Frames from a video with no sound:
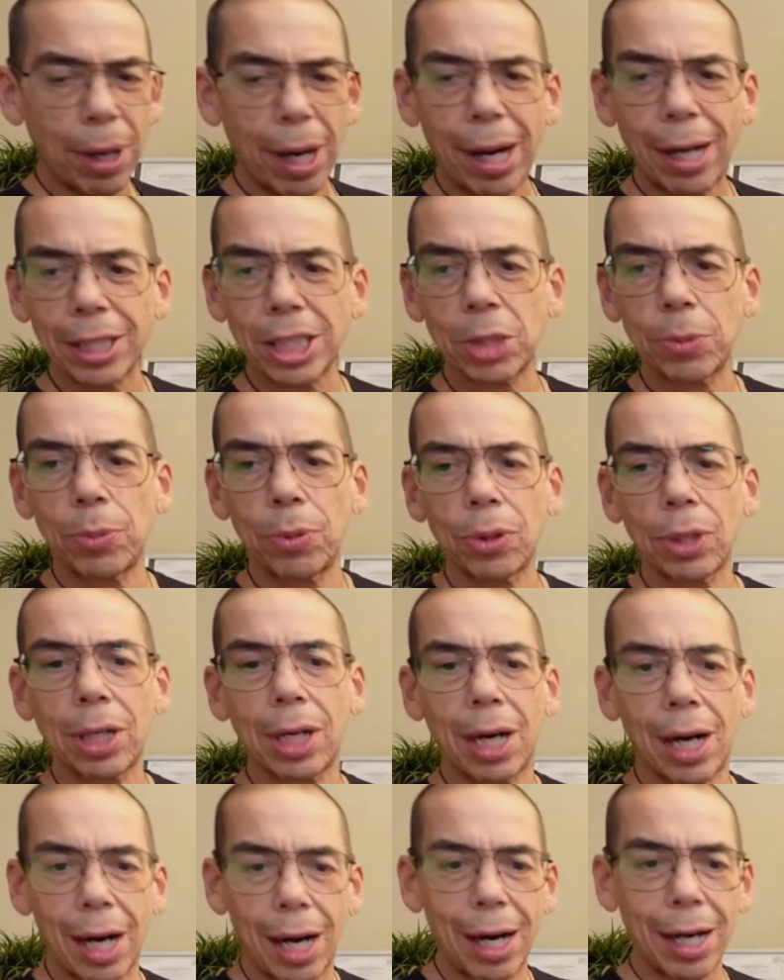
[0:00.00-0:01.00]
possible
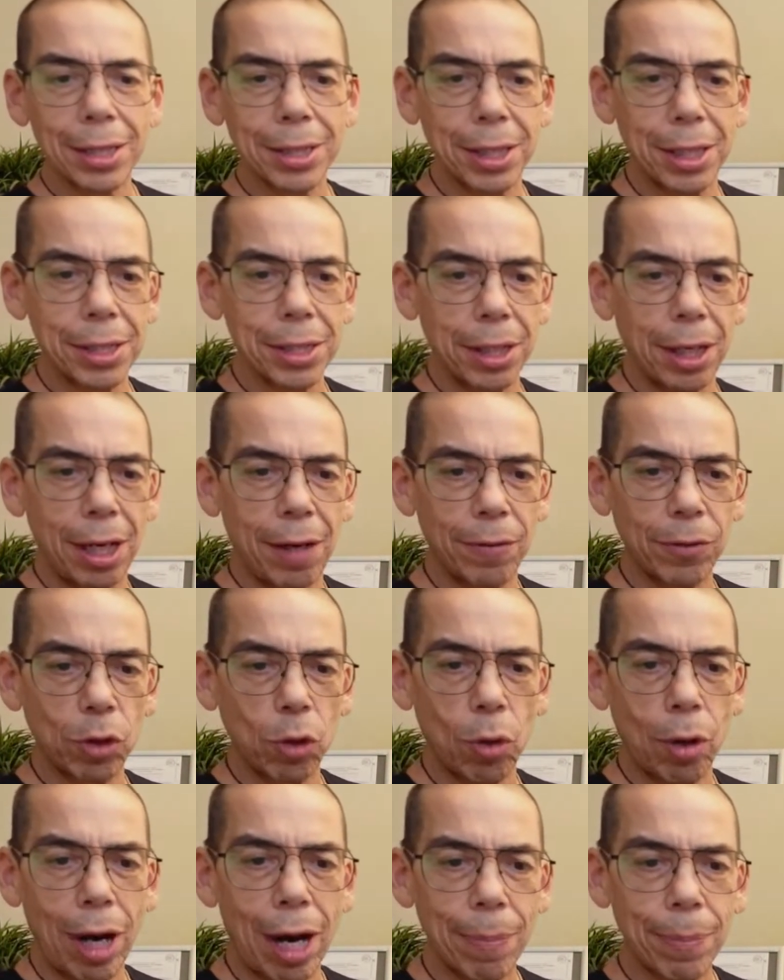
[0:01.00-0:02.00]
causes of
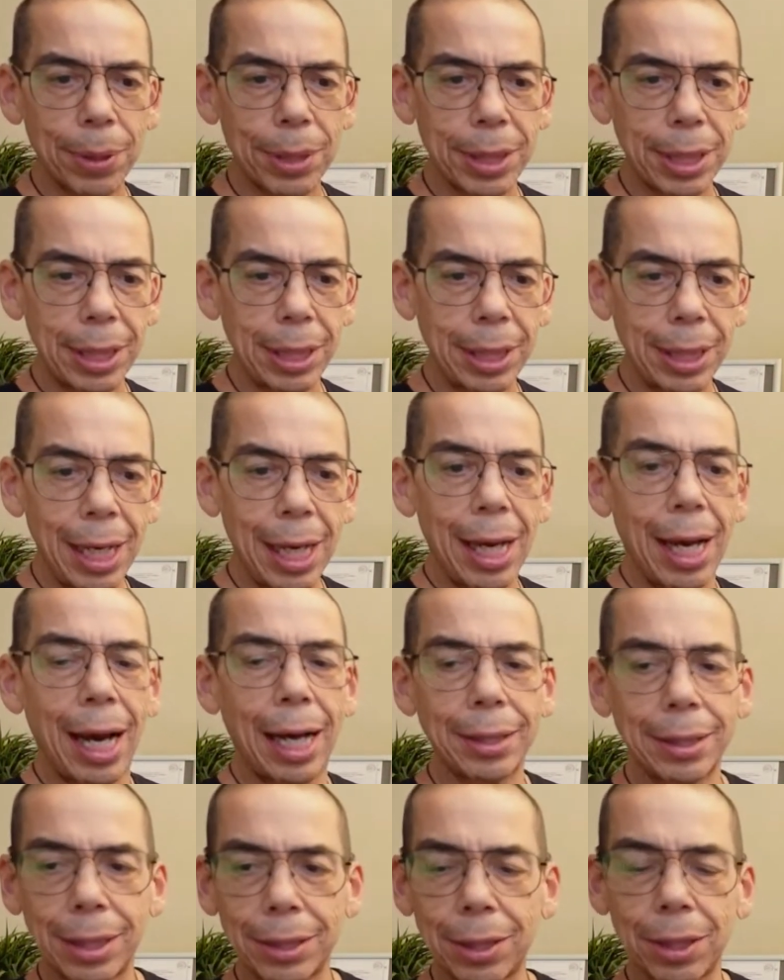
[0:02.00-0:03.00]
neuropathy,
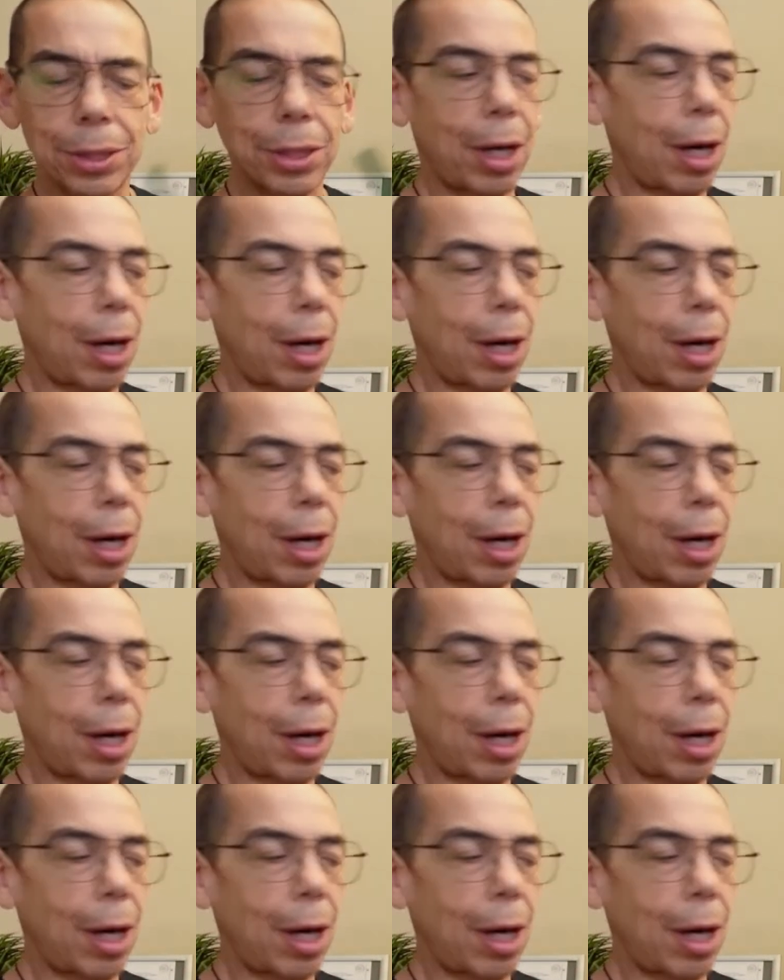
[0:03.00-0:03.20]
and then there's